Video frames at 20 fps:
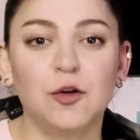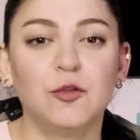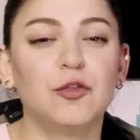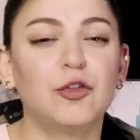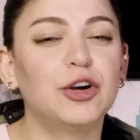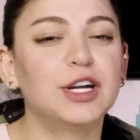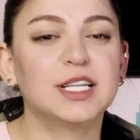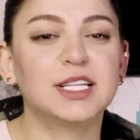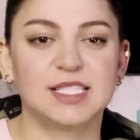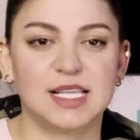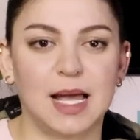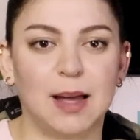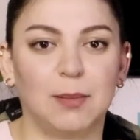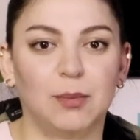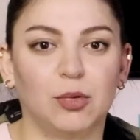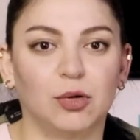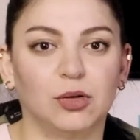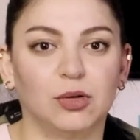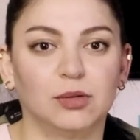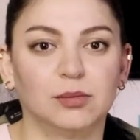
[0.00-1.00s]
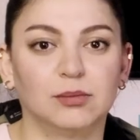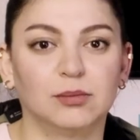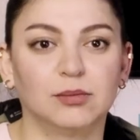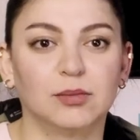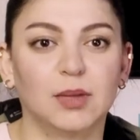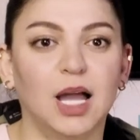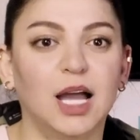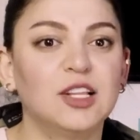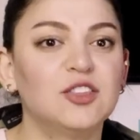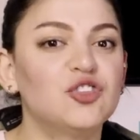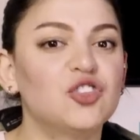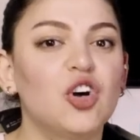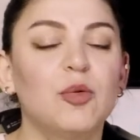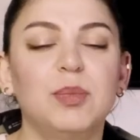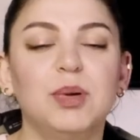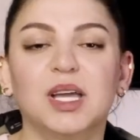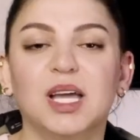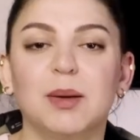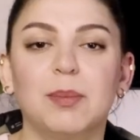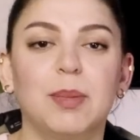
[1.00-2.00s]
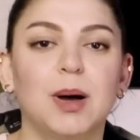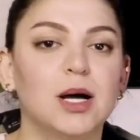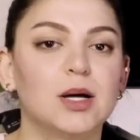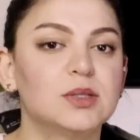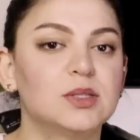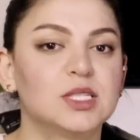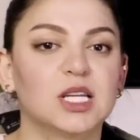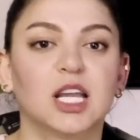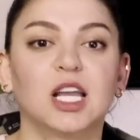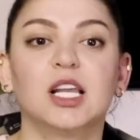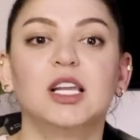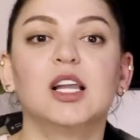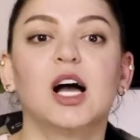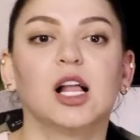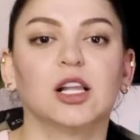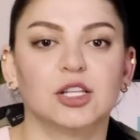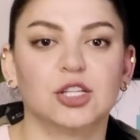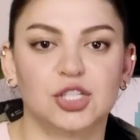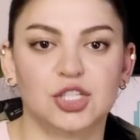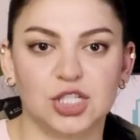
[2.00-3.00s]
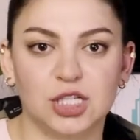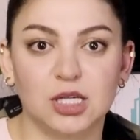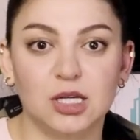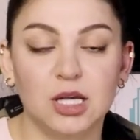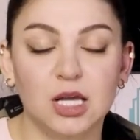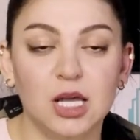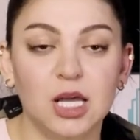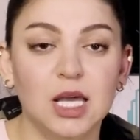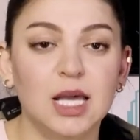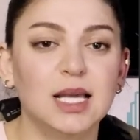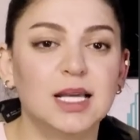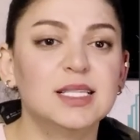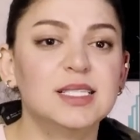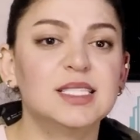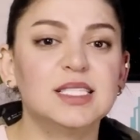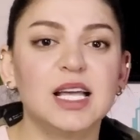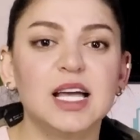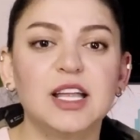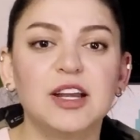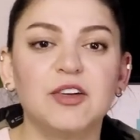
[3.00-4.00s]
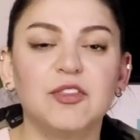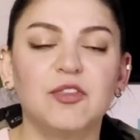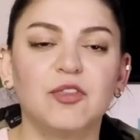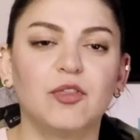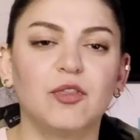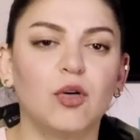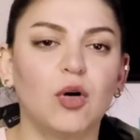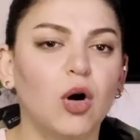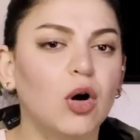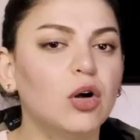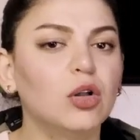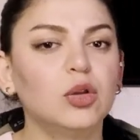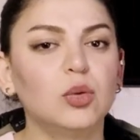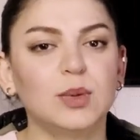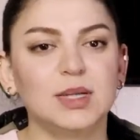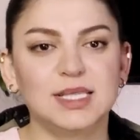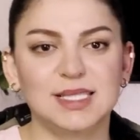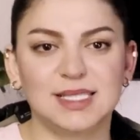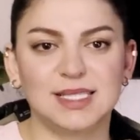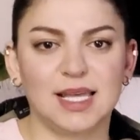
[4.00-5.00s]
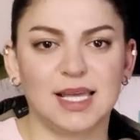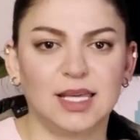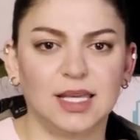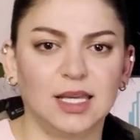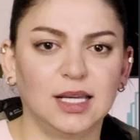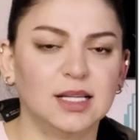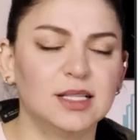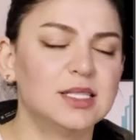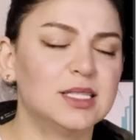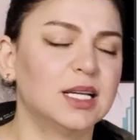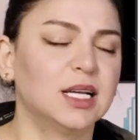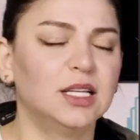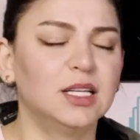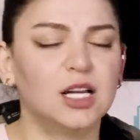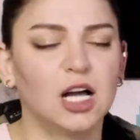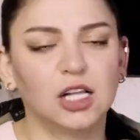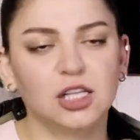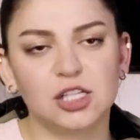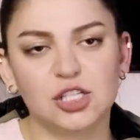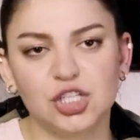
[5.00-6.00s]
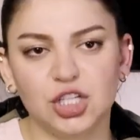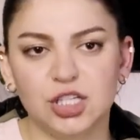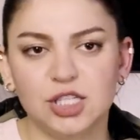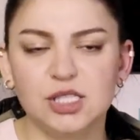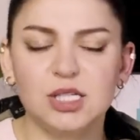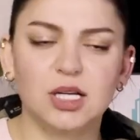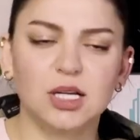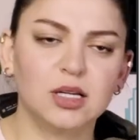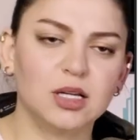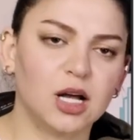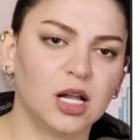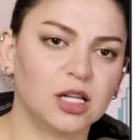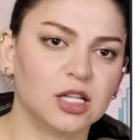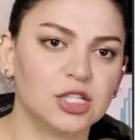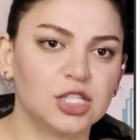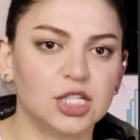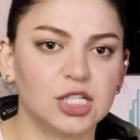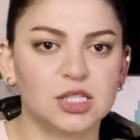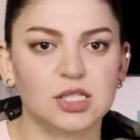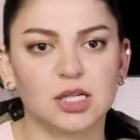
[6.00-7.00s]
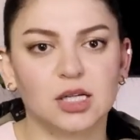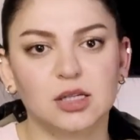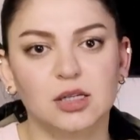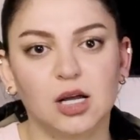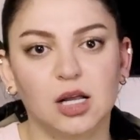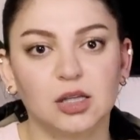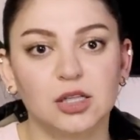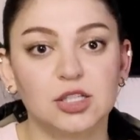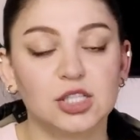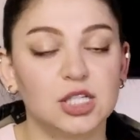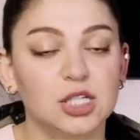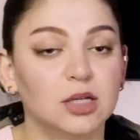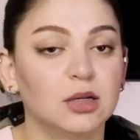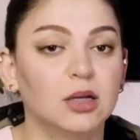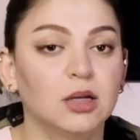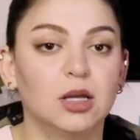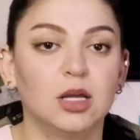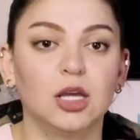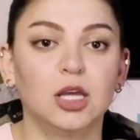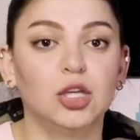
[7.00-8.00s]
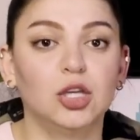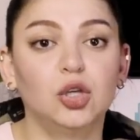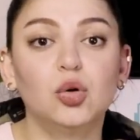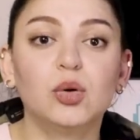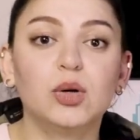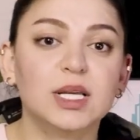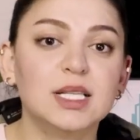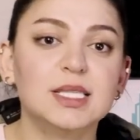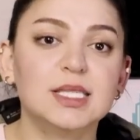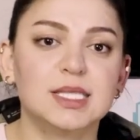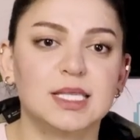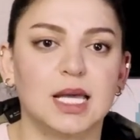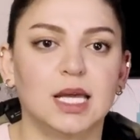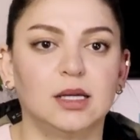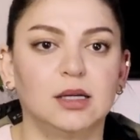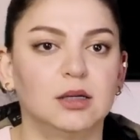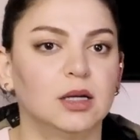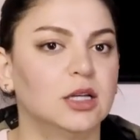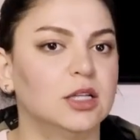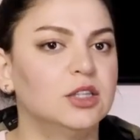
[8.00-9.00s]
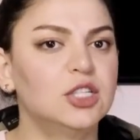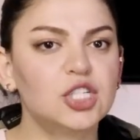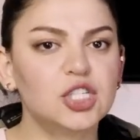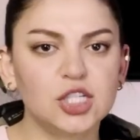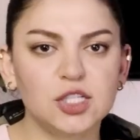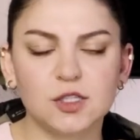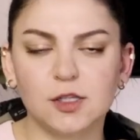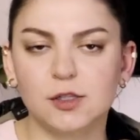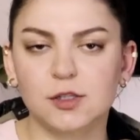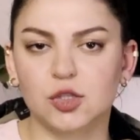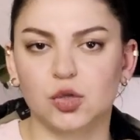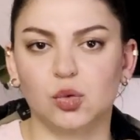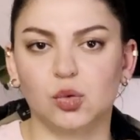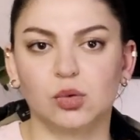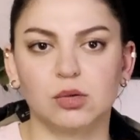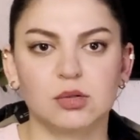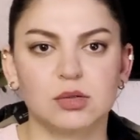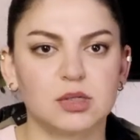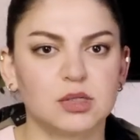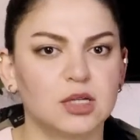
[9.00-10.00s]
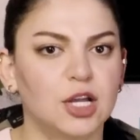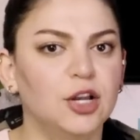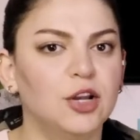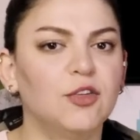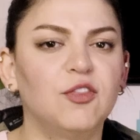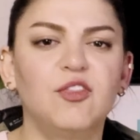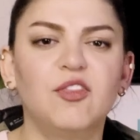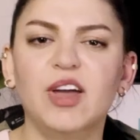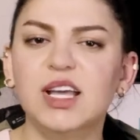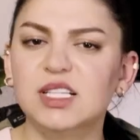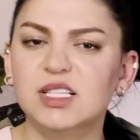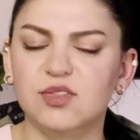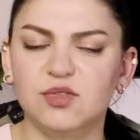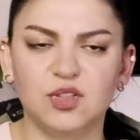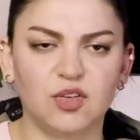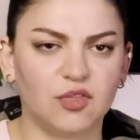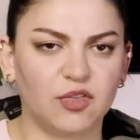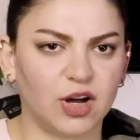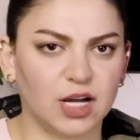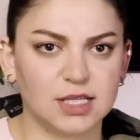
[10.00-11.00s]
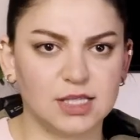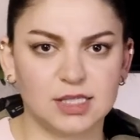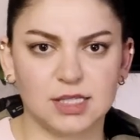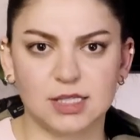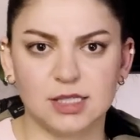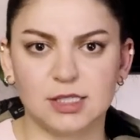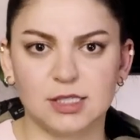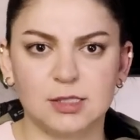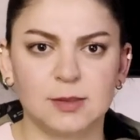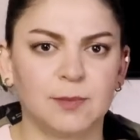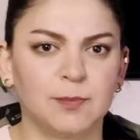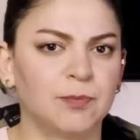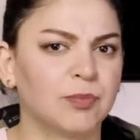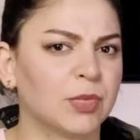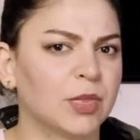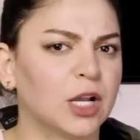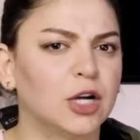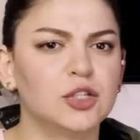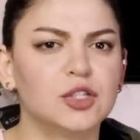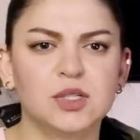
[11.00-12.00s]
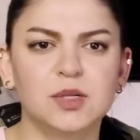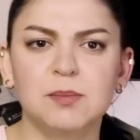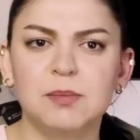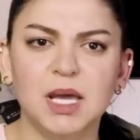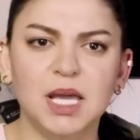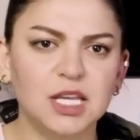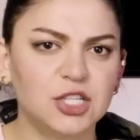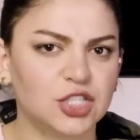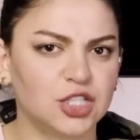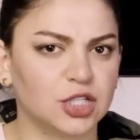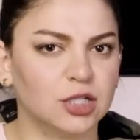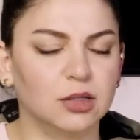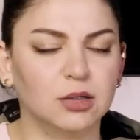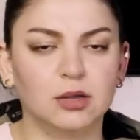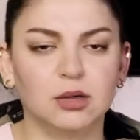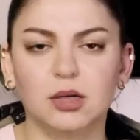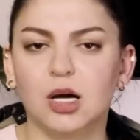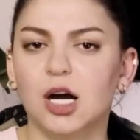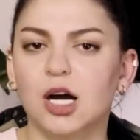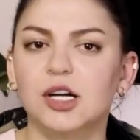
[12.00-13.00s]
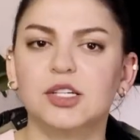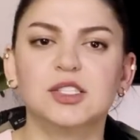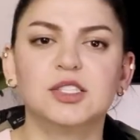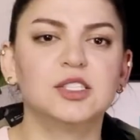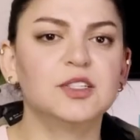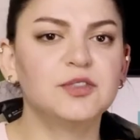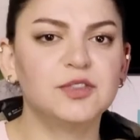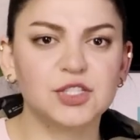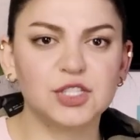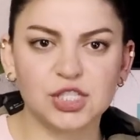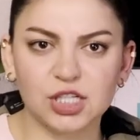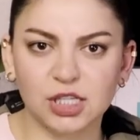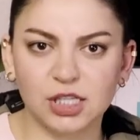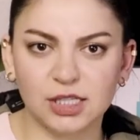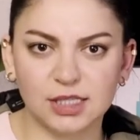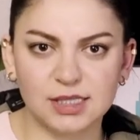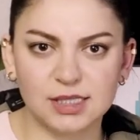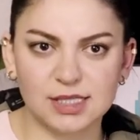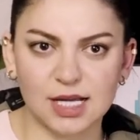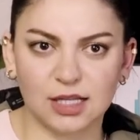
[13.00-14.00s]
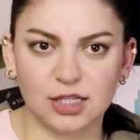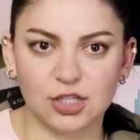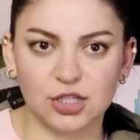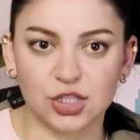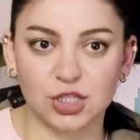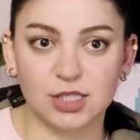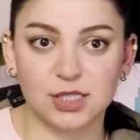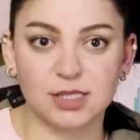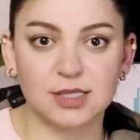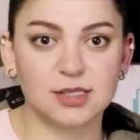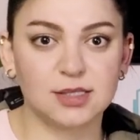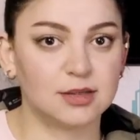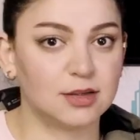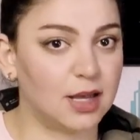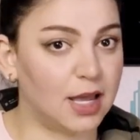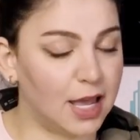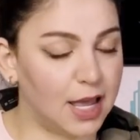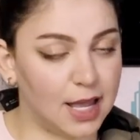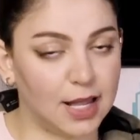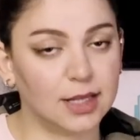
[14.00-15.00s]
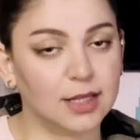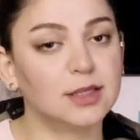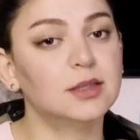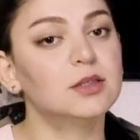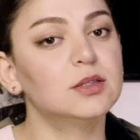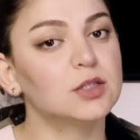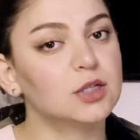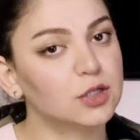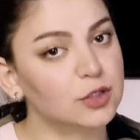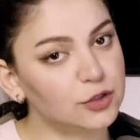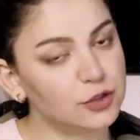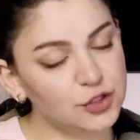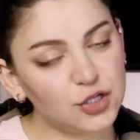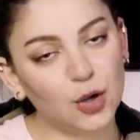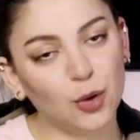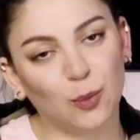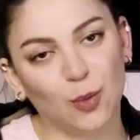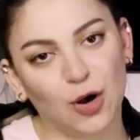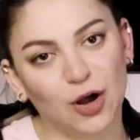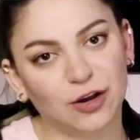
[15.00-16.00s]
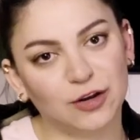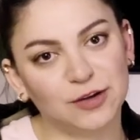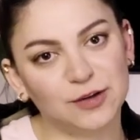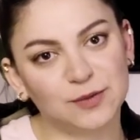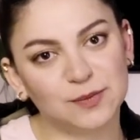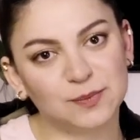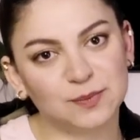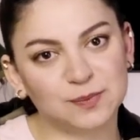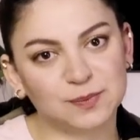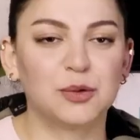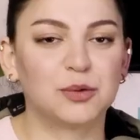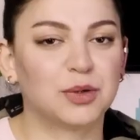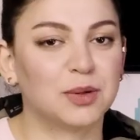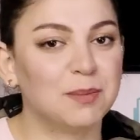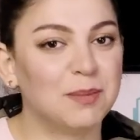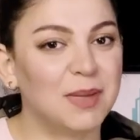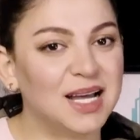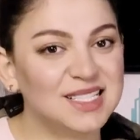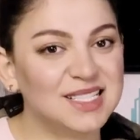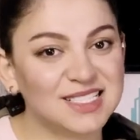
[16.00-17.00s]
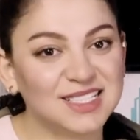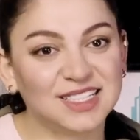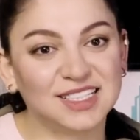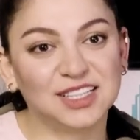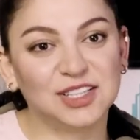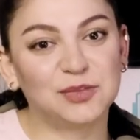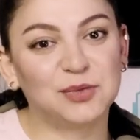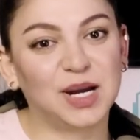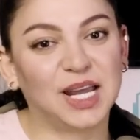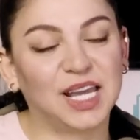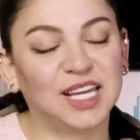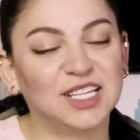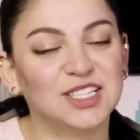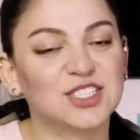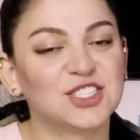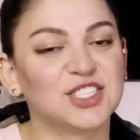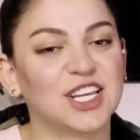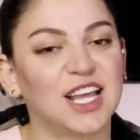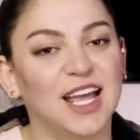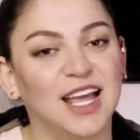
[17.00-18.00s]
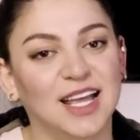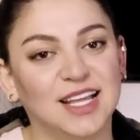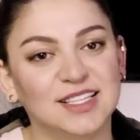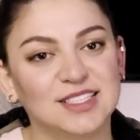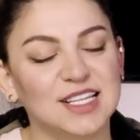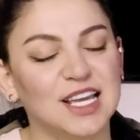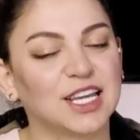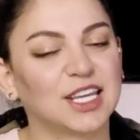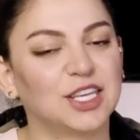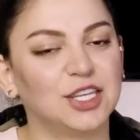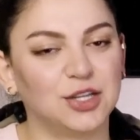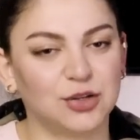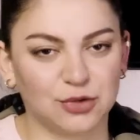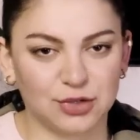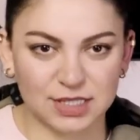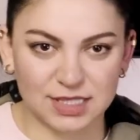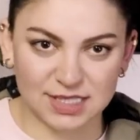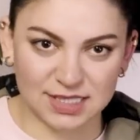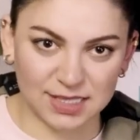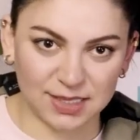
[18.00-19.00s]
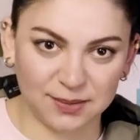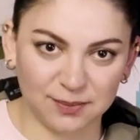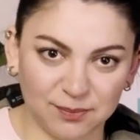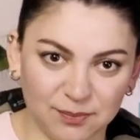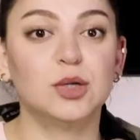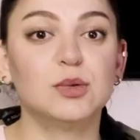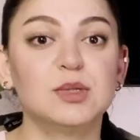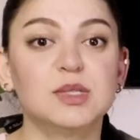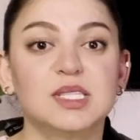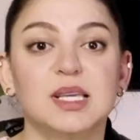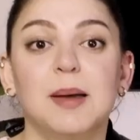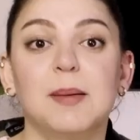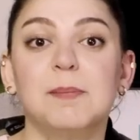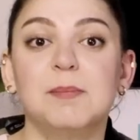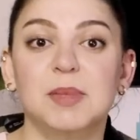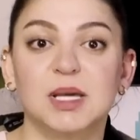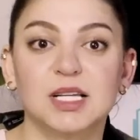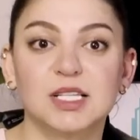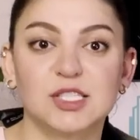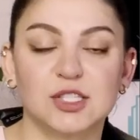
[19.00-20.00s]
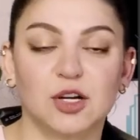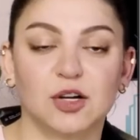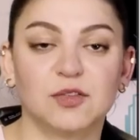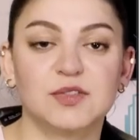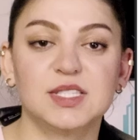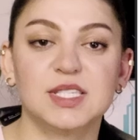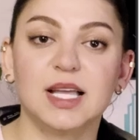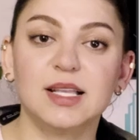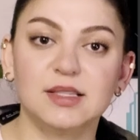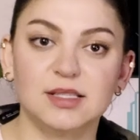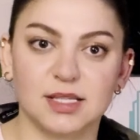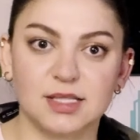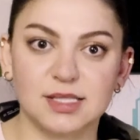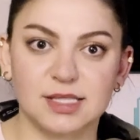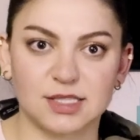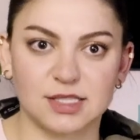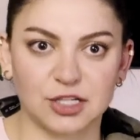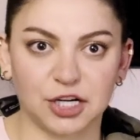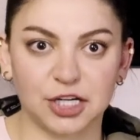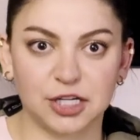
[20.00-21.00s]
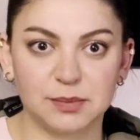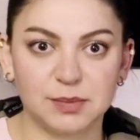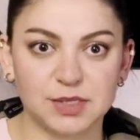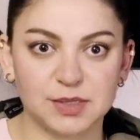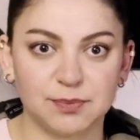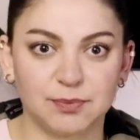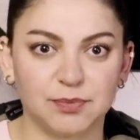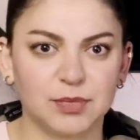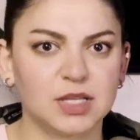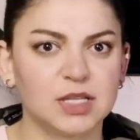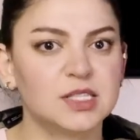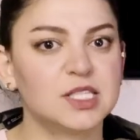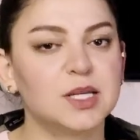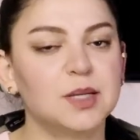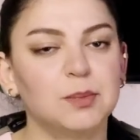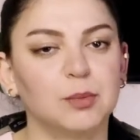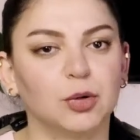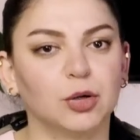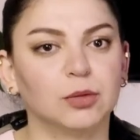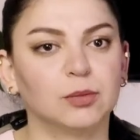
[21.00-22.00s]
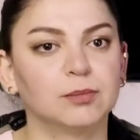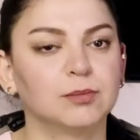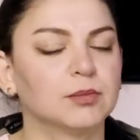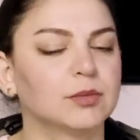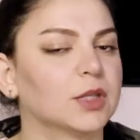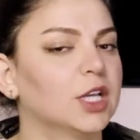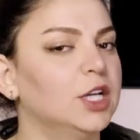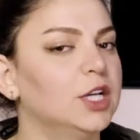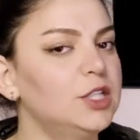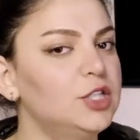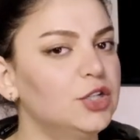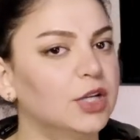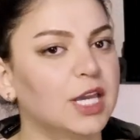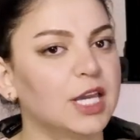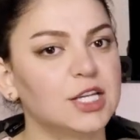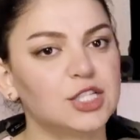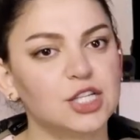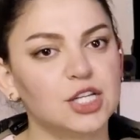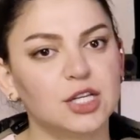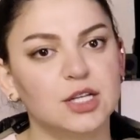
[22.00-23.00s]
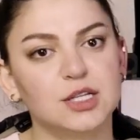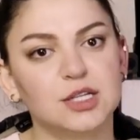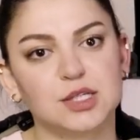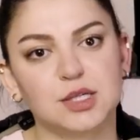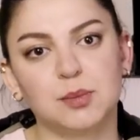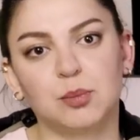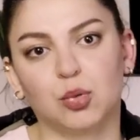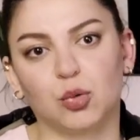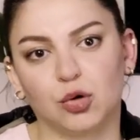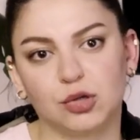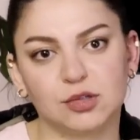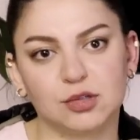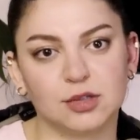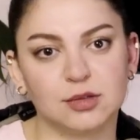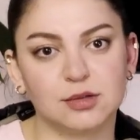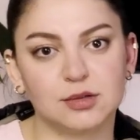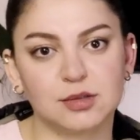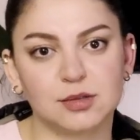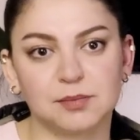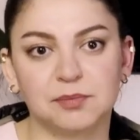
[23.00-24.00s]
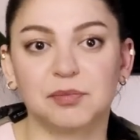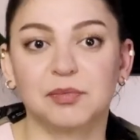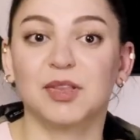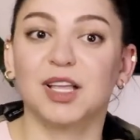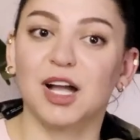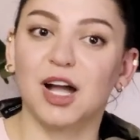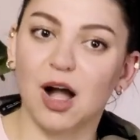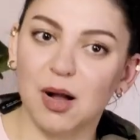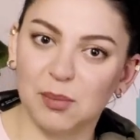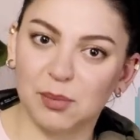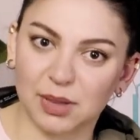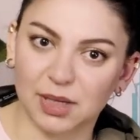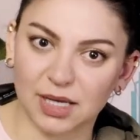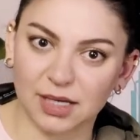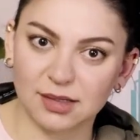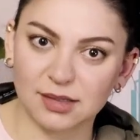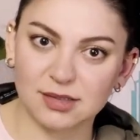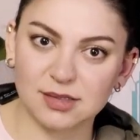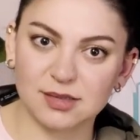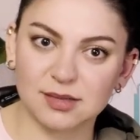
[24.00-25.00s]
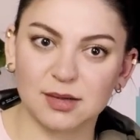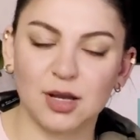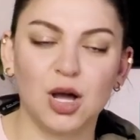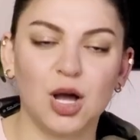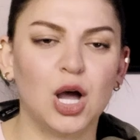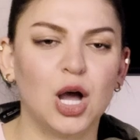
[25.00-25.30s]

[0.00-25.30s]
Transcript: For example, a topic about technology. Instead of always saying technology, technology, technology, you can say digital tools, innovative devices, automation, artificial intelligence, and so on. Grammatical range and accuracy. Use a mix sentence types. Simple. Education is important. Complex.